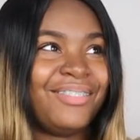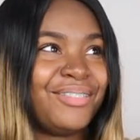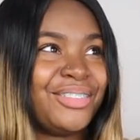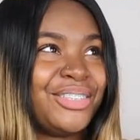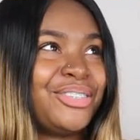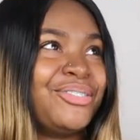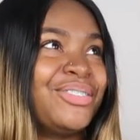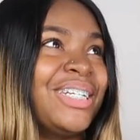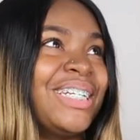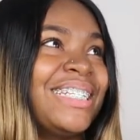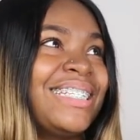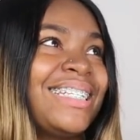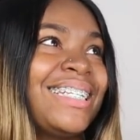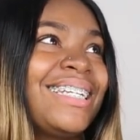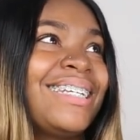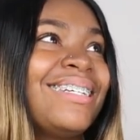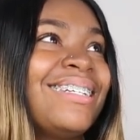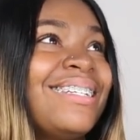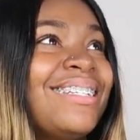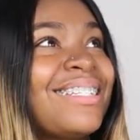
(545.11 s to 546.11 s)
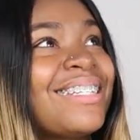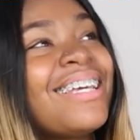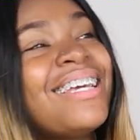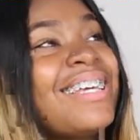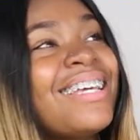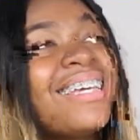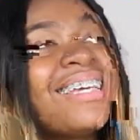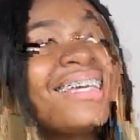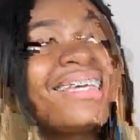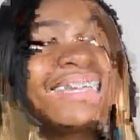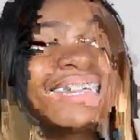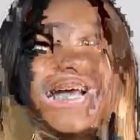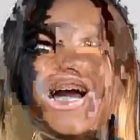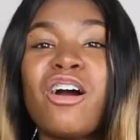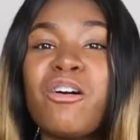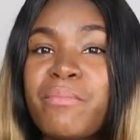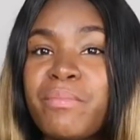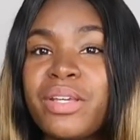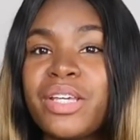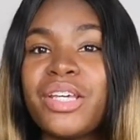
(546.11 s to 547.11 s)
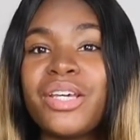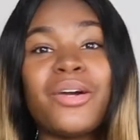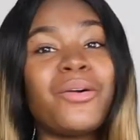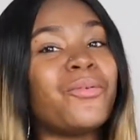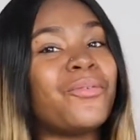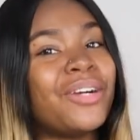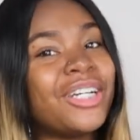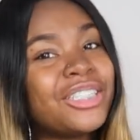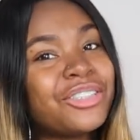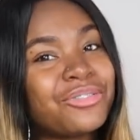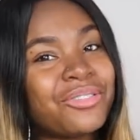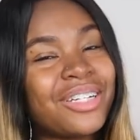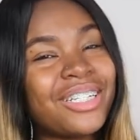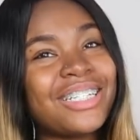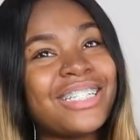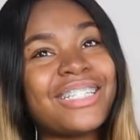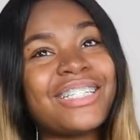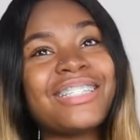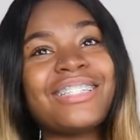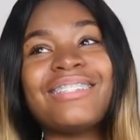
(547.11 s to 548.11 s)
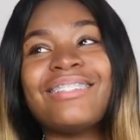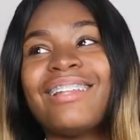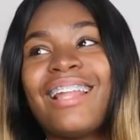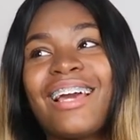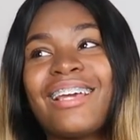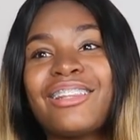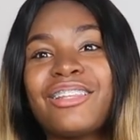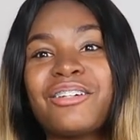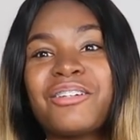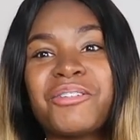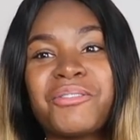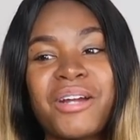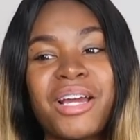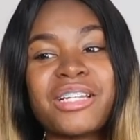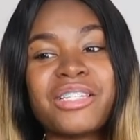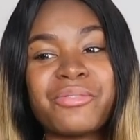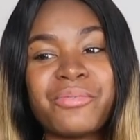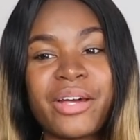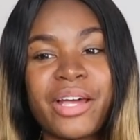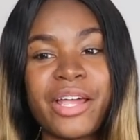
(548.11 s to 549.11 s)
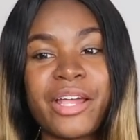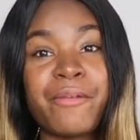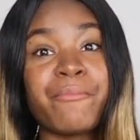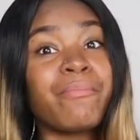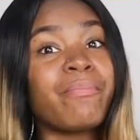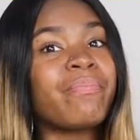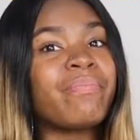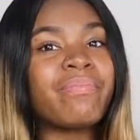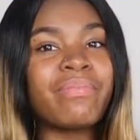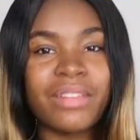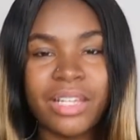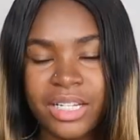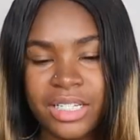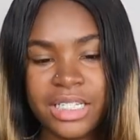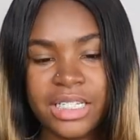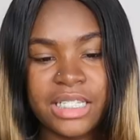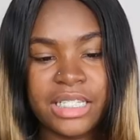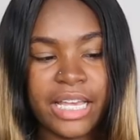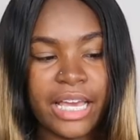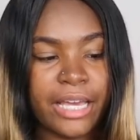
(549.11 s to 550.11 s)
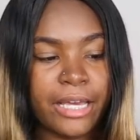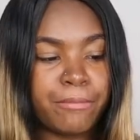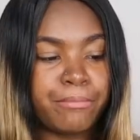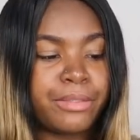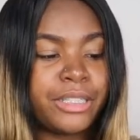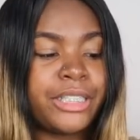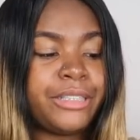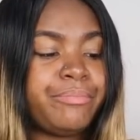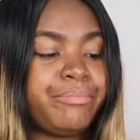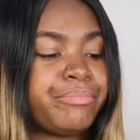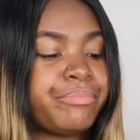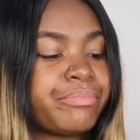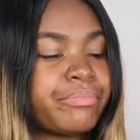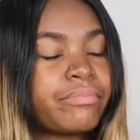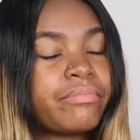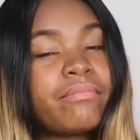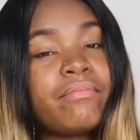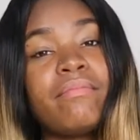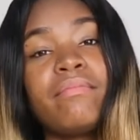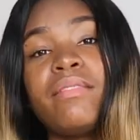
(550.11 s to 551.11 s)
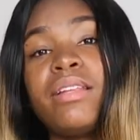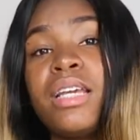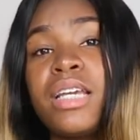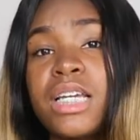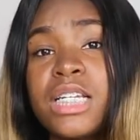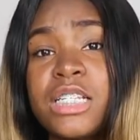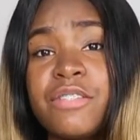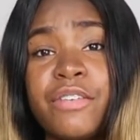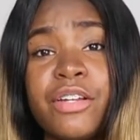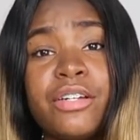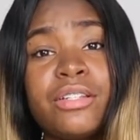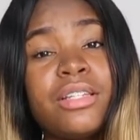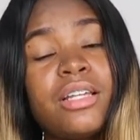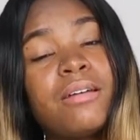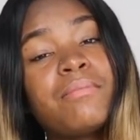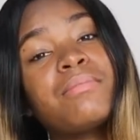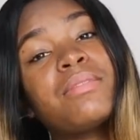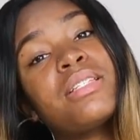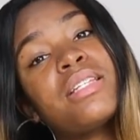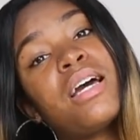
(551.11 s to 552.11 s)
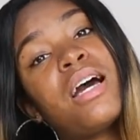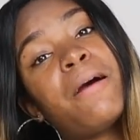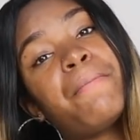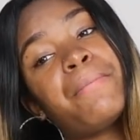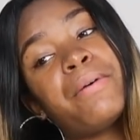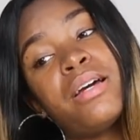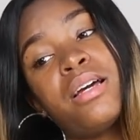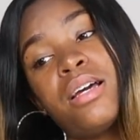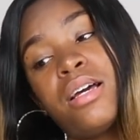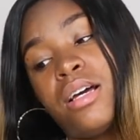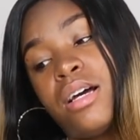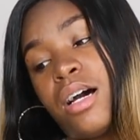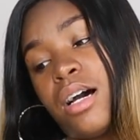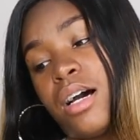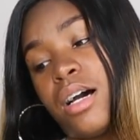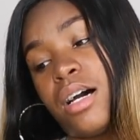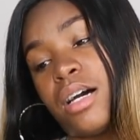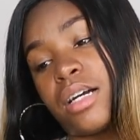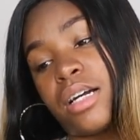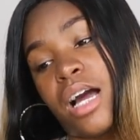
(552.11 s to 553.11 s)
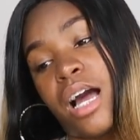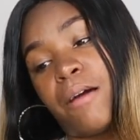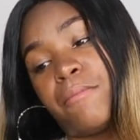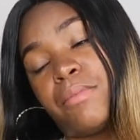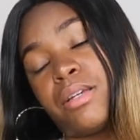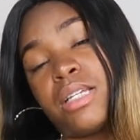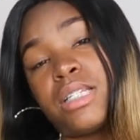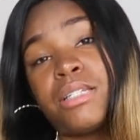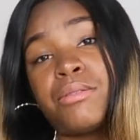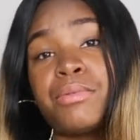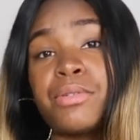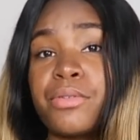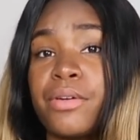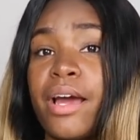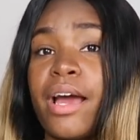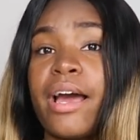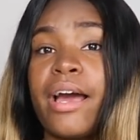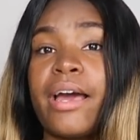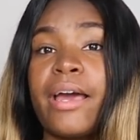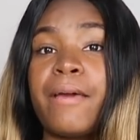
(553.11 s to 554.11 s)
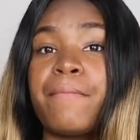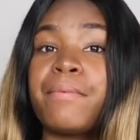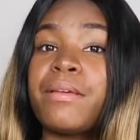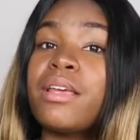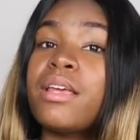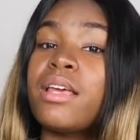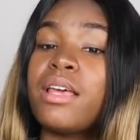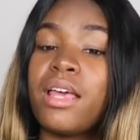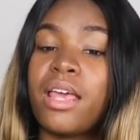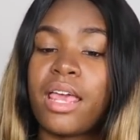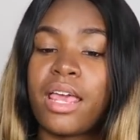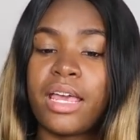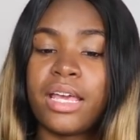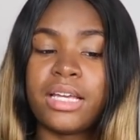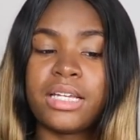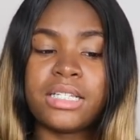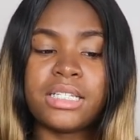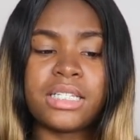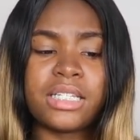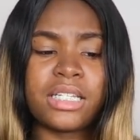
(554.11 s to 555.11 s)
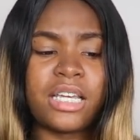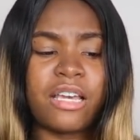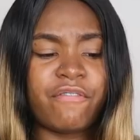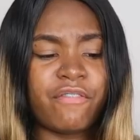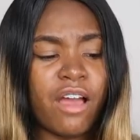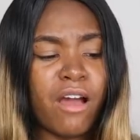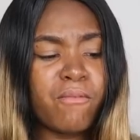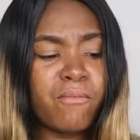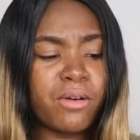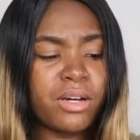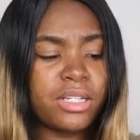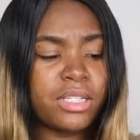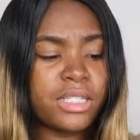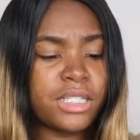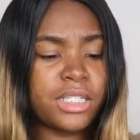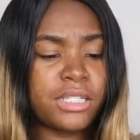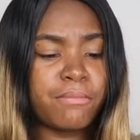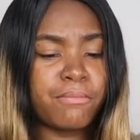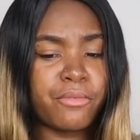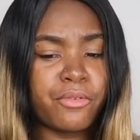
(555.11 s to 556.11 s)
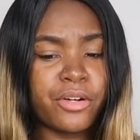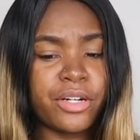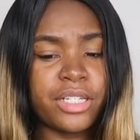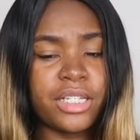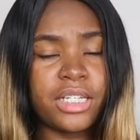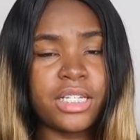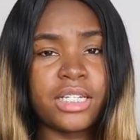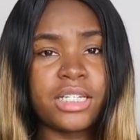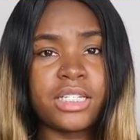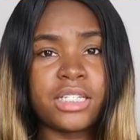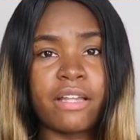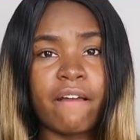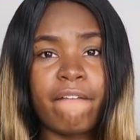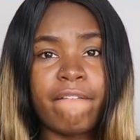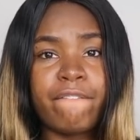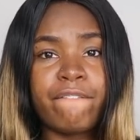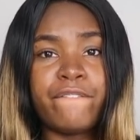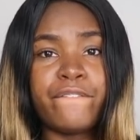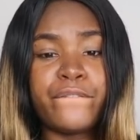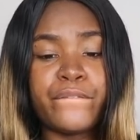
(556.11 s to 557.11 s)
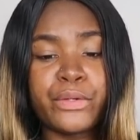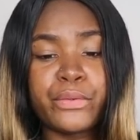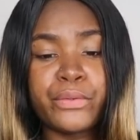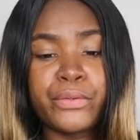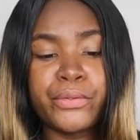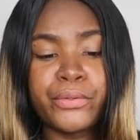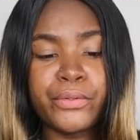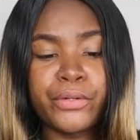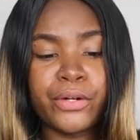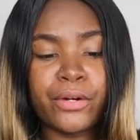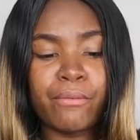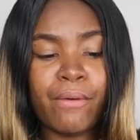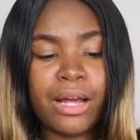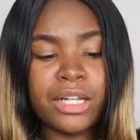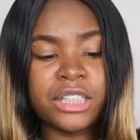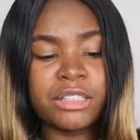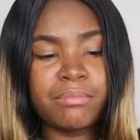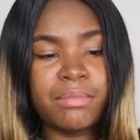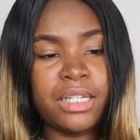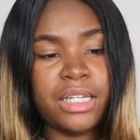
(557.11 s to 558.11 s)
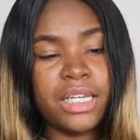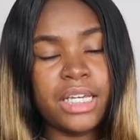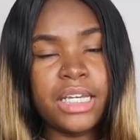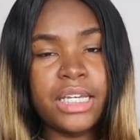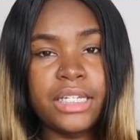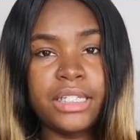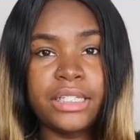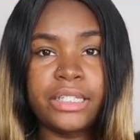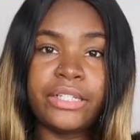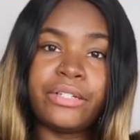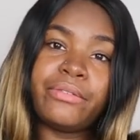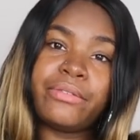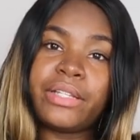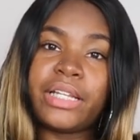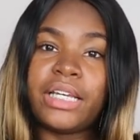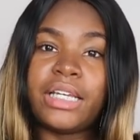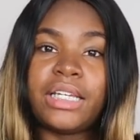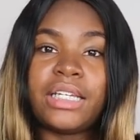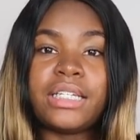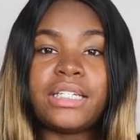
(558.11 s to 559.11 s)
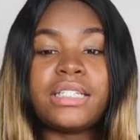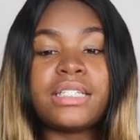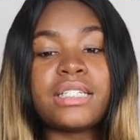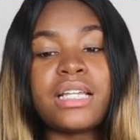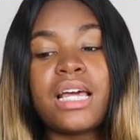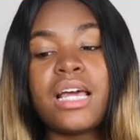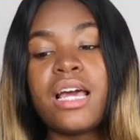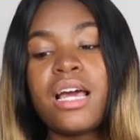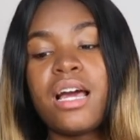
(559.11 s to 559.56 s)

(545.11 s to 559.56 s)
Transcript: which one is it is. Tell me which one is like the correct way to say it. But give this video a thumbs up, comment, subscribe. And if y'all want some more of these food or watch me eat little thingies,